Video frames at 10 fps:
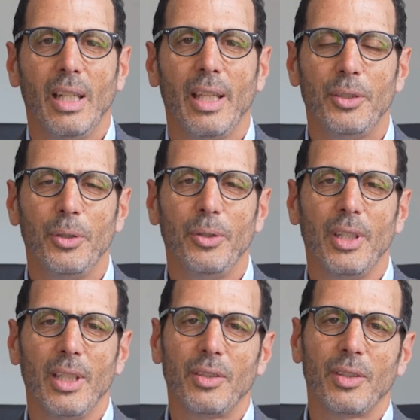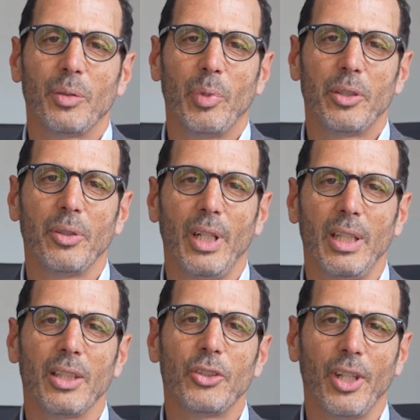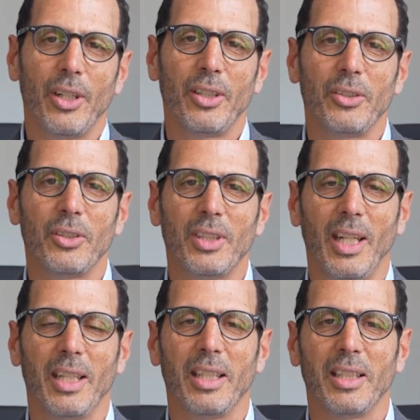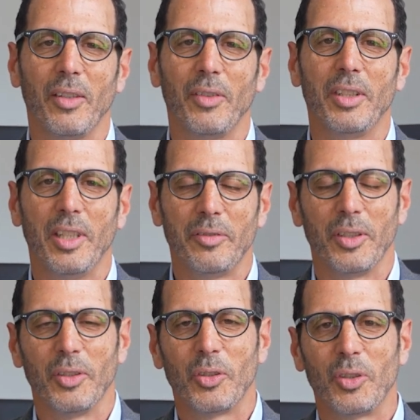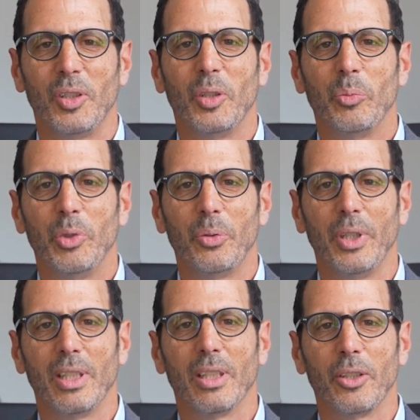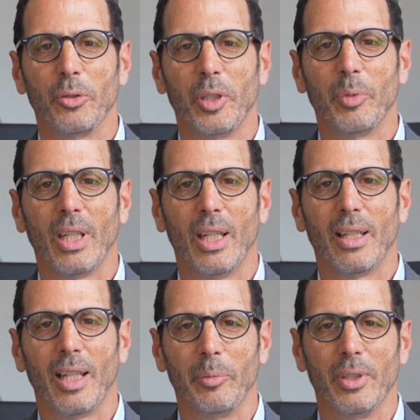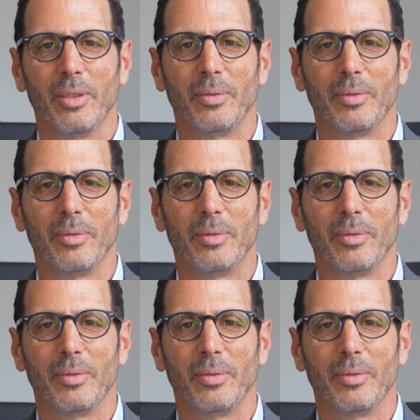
They do this by creating a shared understanding of the difference between agreement and alignment.